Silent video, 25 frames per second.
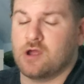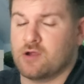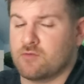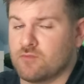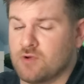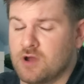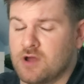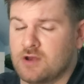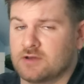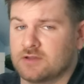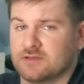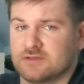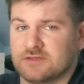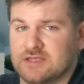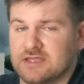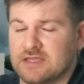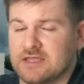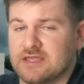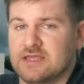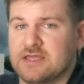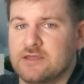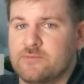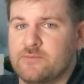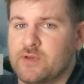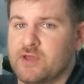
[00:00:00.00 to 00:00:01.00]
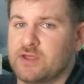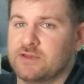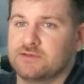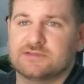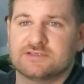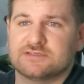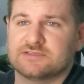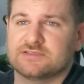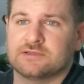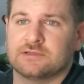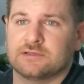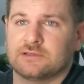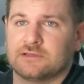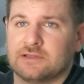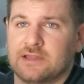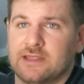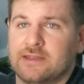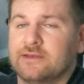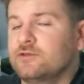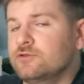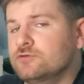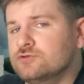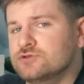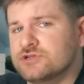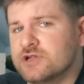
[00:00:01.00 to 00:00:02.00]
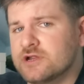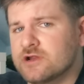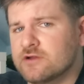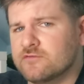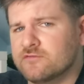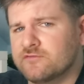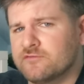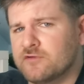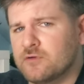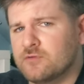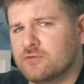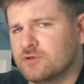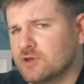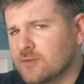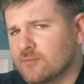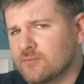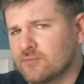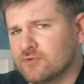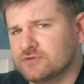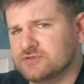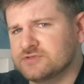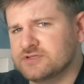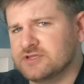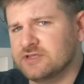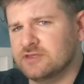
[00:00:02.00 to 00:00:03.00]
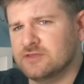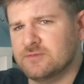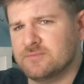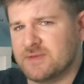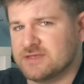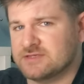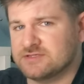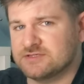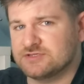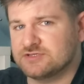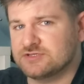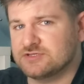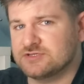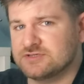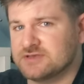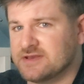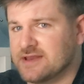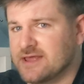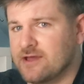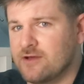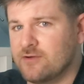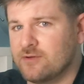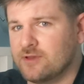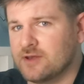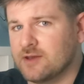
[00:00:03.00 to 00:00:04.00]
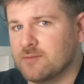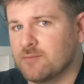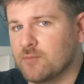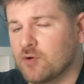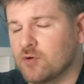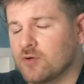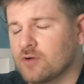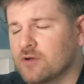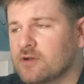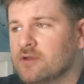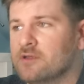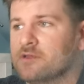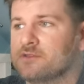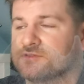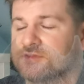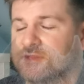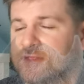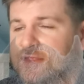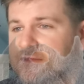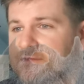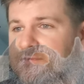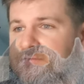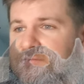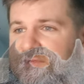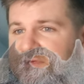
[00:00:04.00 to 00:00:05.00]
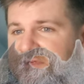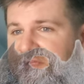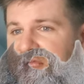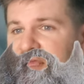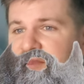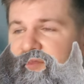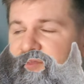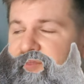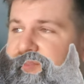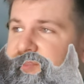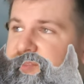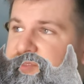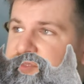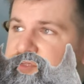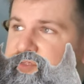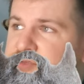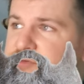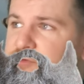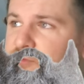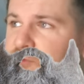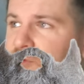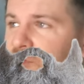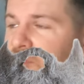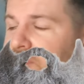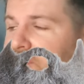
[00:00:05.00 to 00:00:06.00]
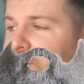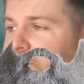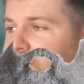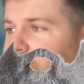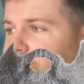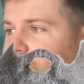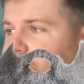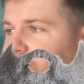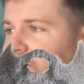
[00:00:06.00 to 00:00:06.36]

Ironically, eBay doesn't let you share phone numbers in the messages now anymore, so that dates this story a little